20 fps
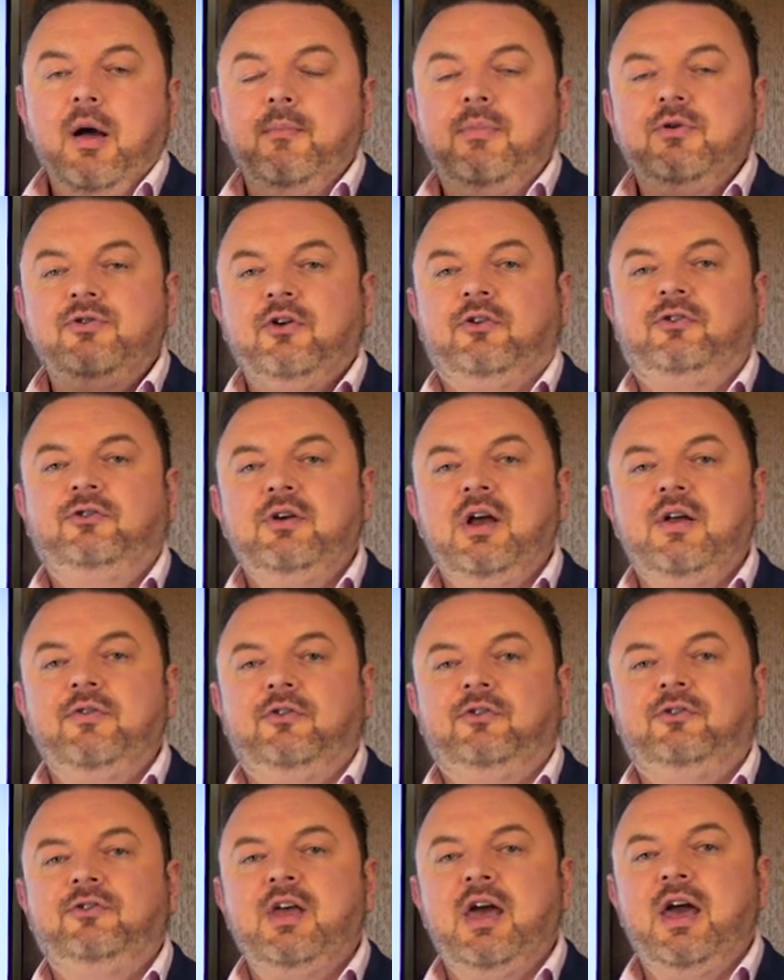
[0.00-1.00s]
But just so you
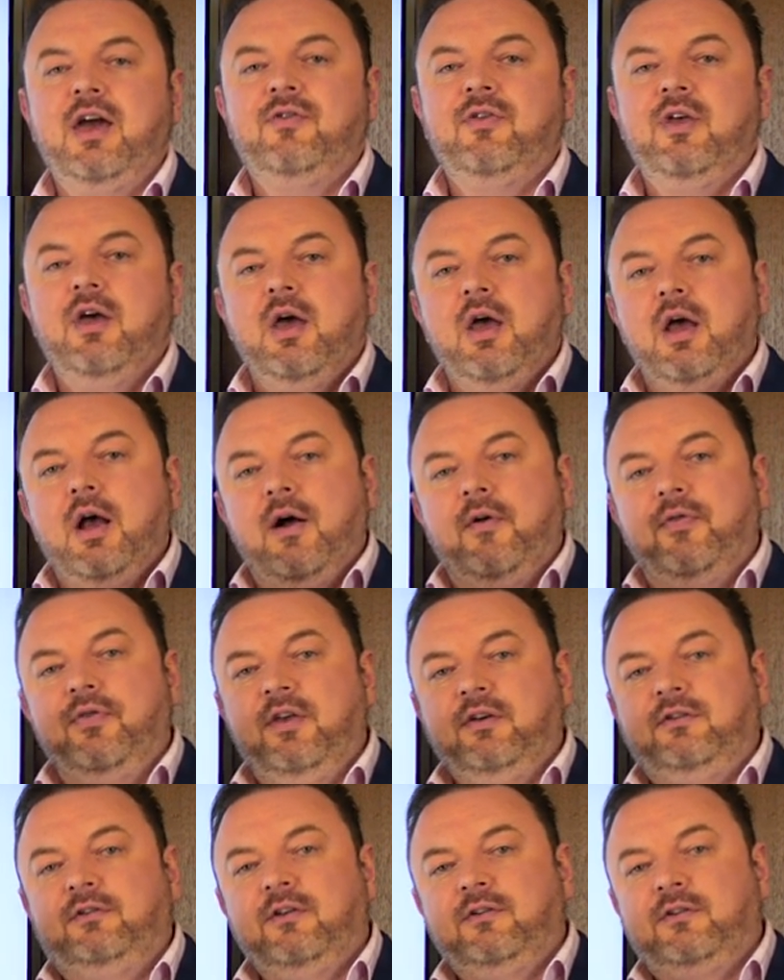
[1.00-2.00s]
understand,
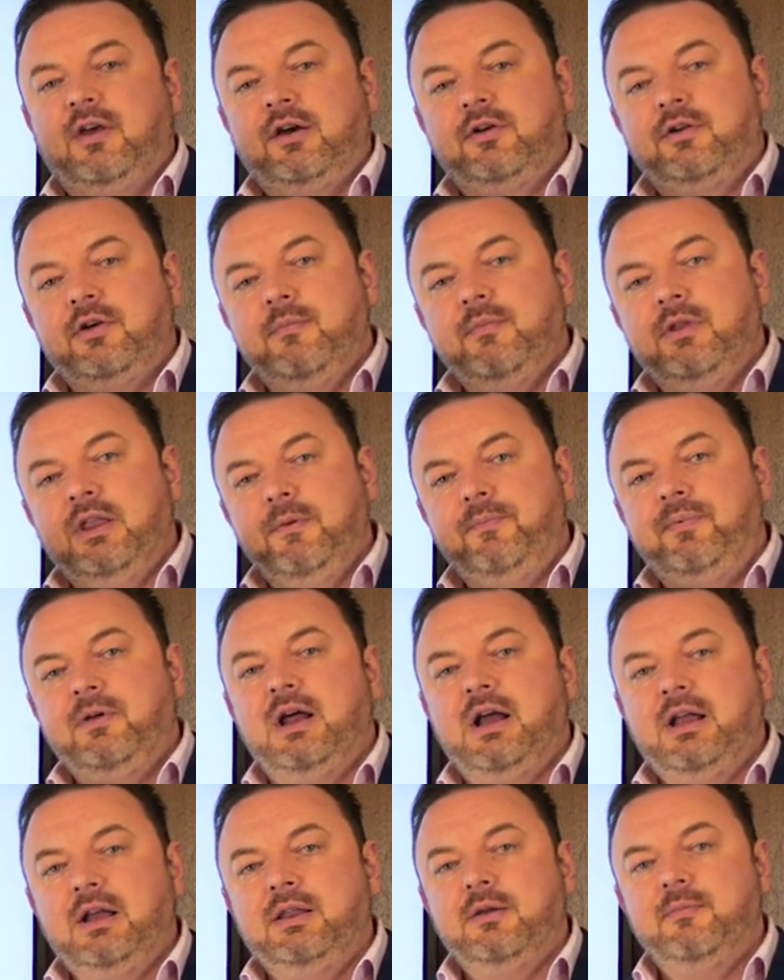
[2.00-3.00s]
this is actually
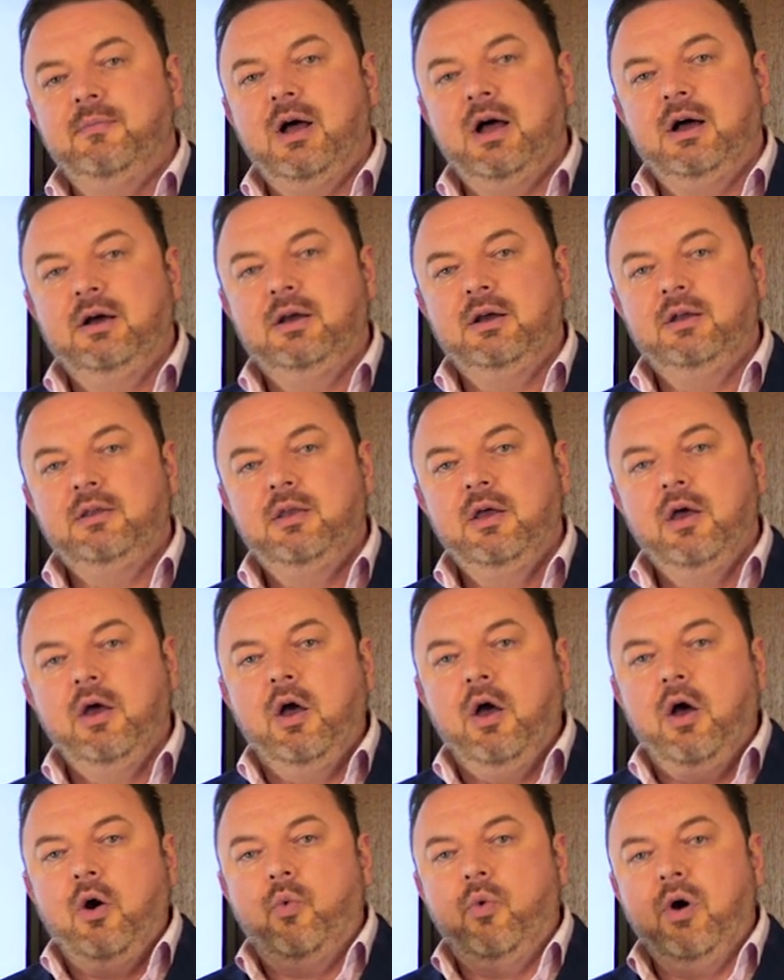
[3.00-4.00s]
manipulating the market,
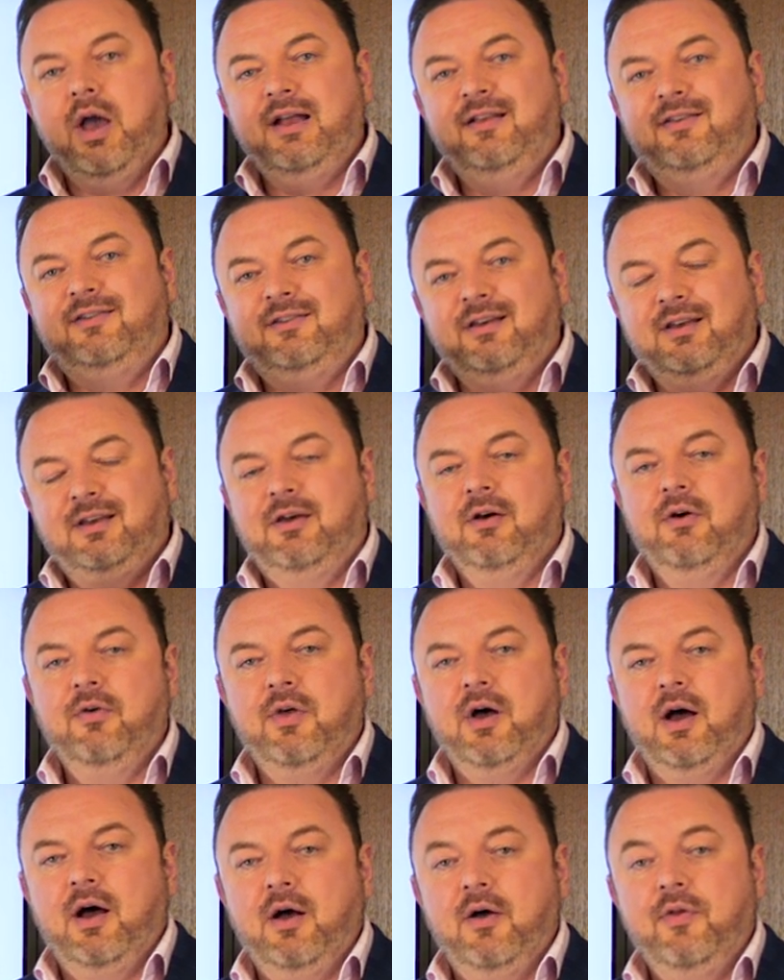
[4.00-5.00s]
where in St
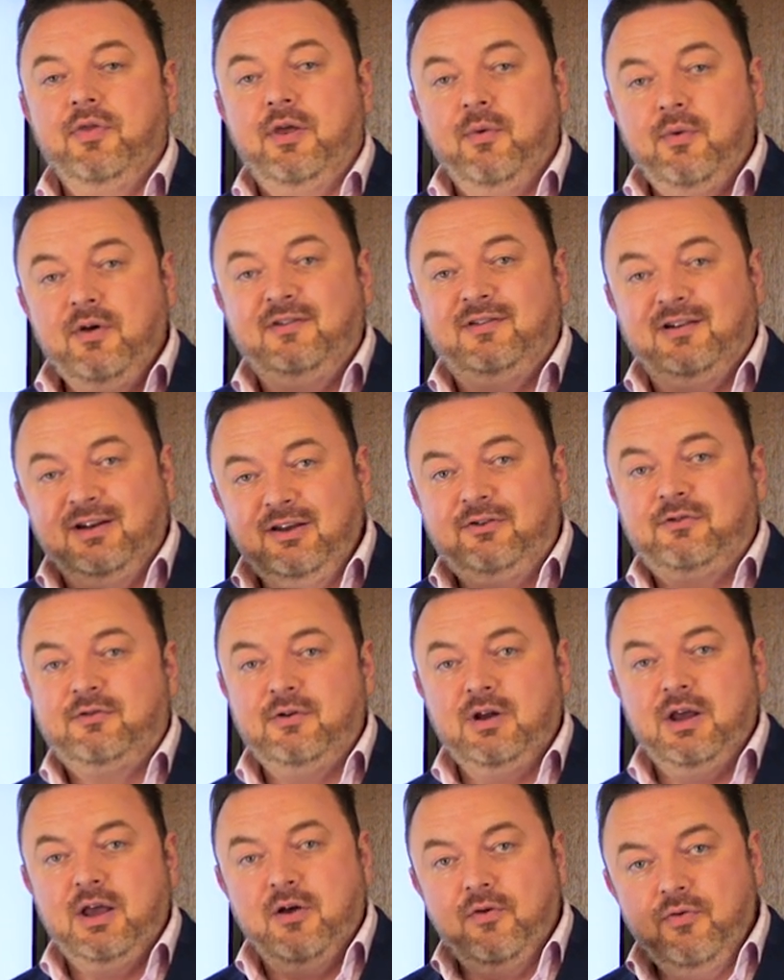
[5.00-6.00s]
Kilda, there is
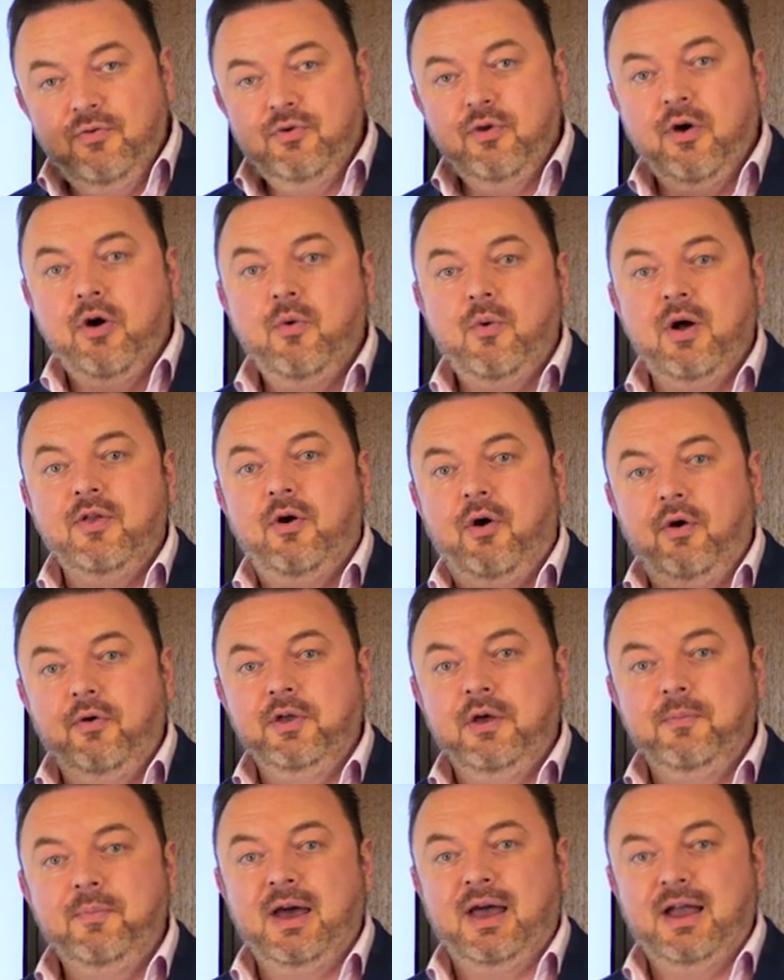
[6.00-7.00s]
literally no one
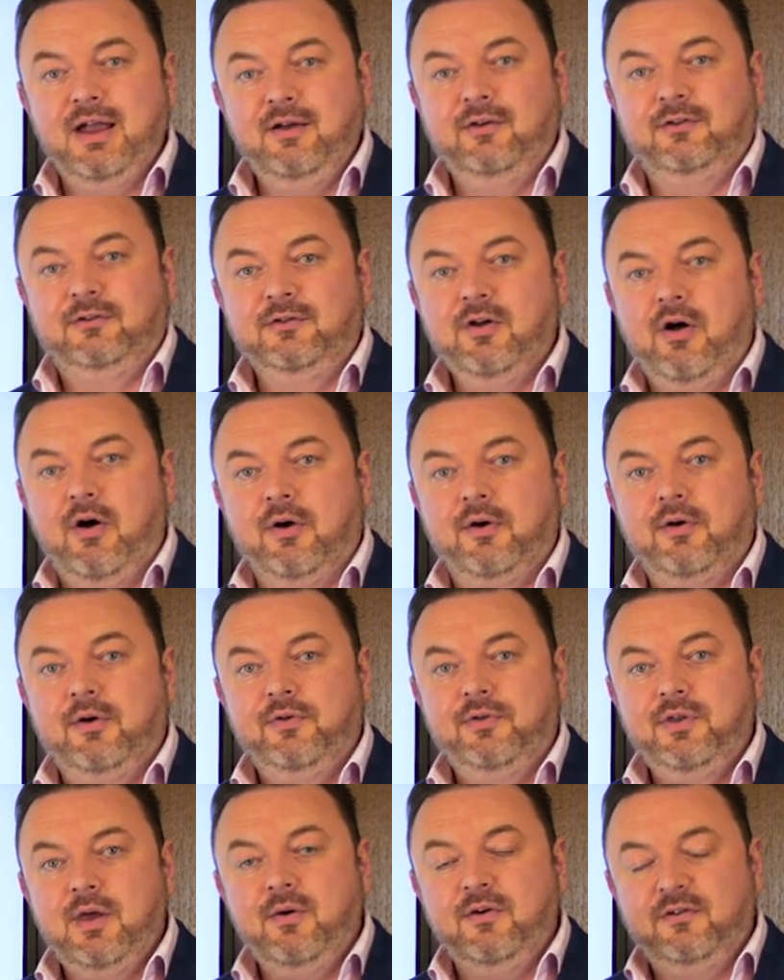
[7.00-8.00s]
holding back any
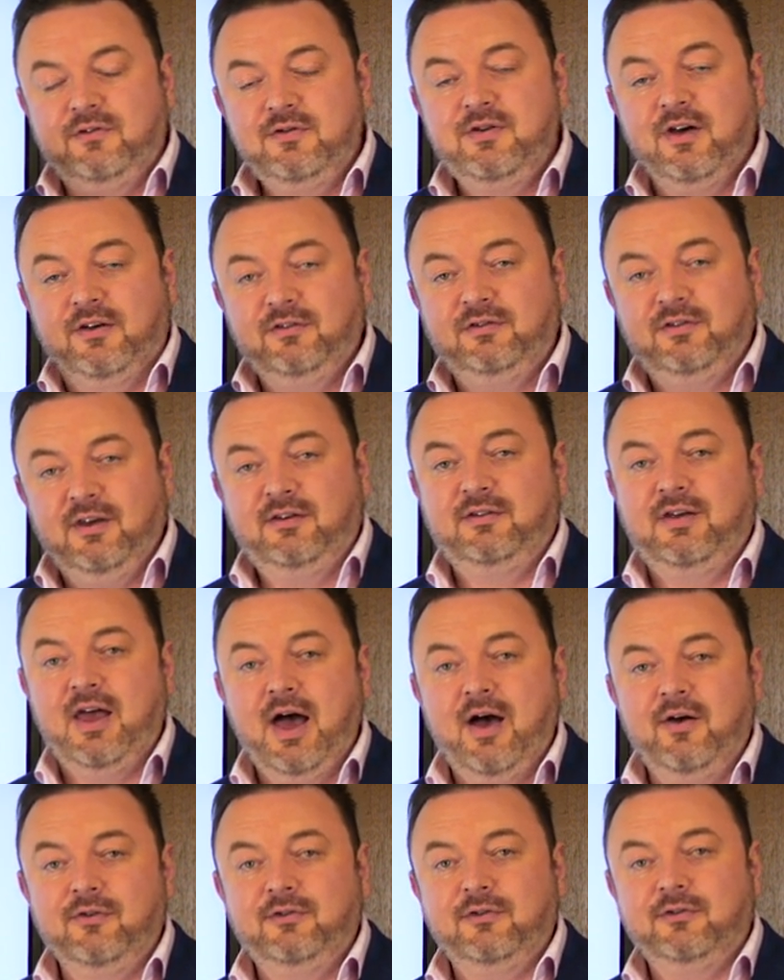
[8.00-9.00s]
stock. There is just six
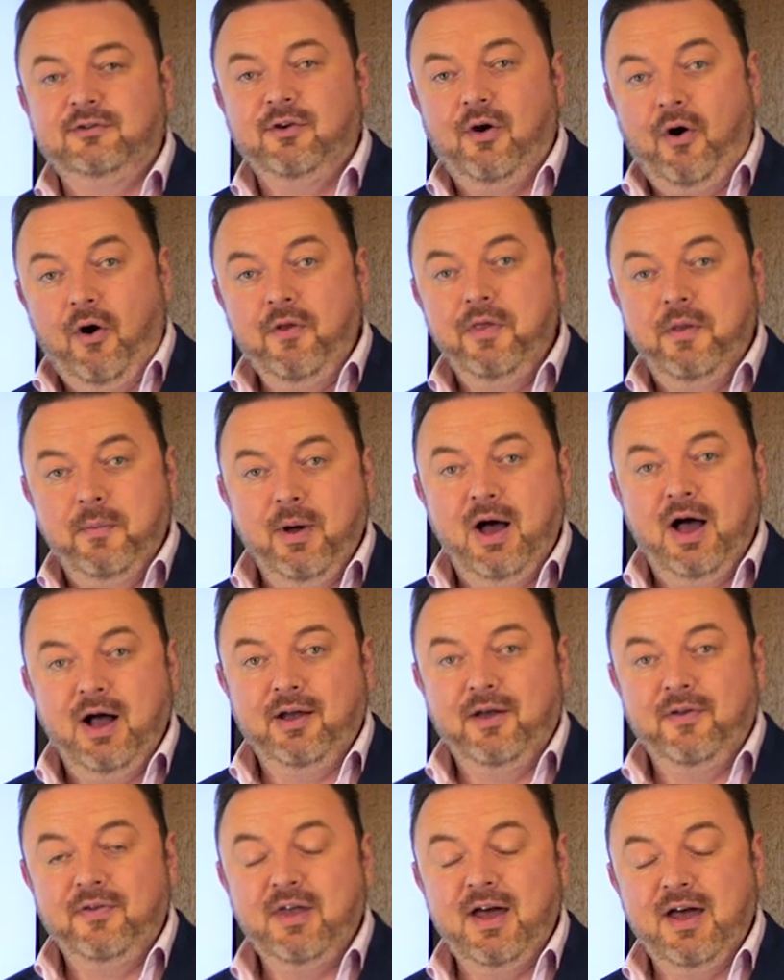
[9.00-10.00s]
houses on the
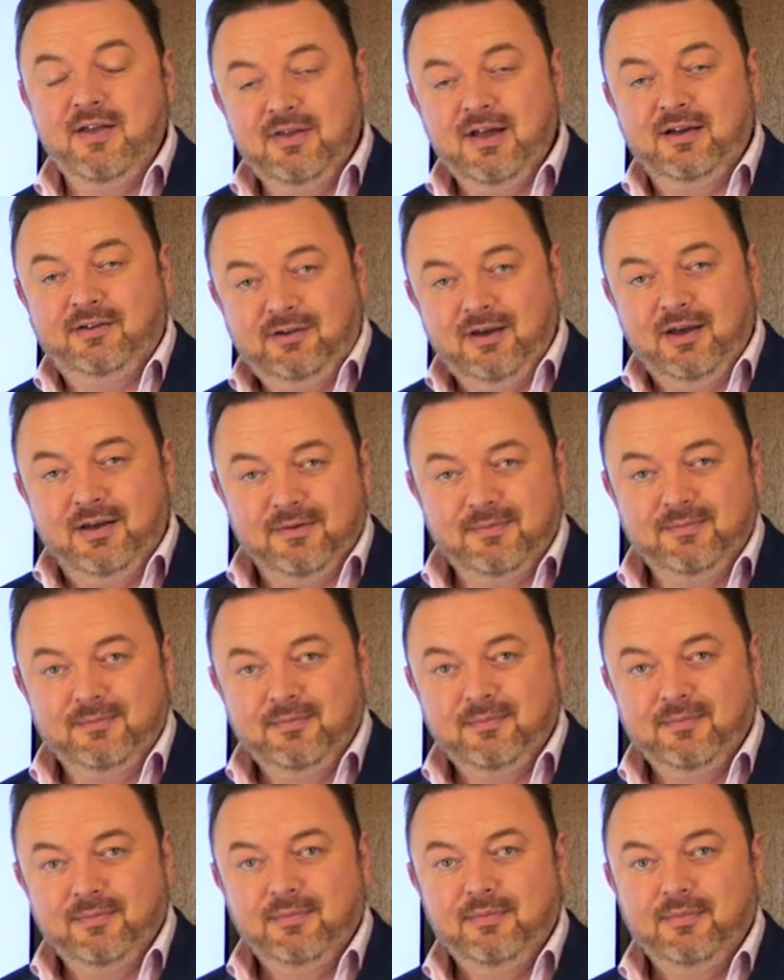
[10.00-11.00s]
market, and that's it.
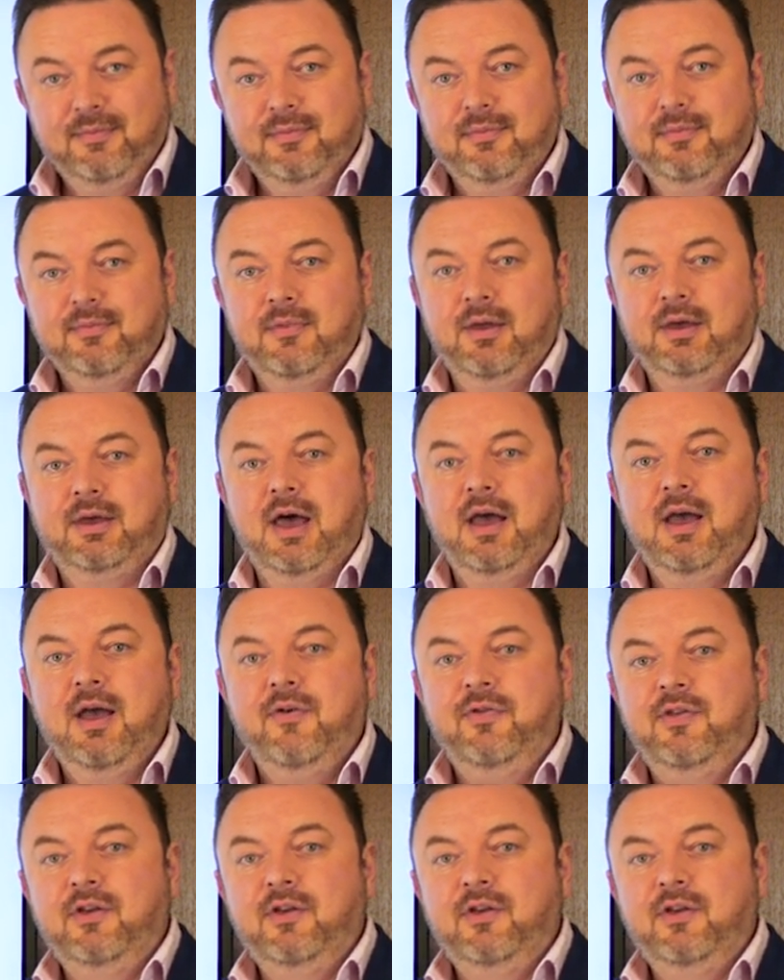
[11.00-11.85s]
Okay?